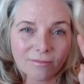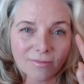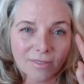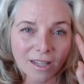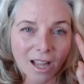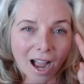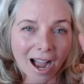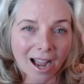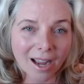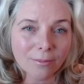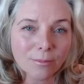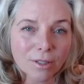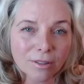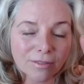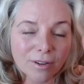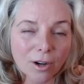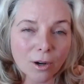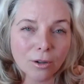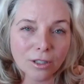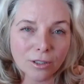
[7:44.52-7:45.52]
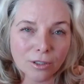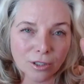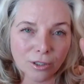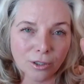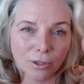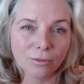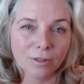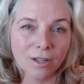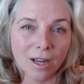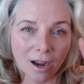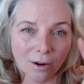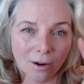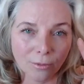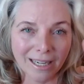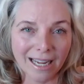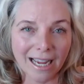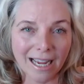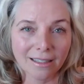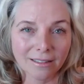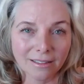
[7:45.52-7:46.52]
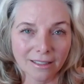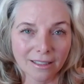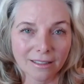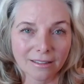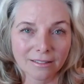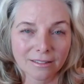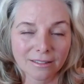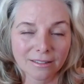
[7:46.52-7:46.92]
I'm devoted to you not reacting.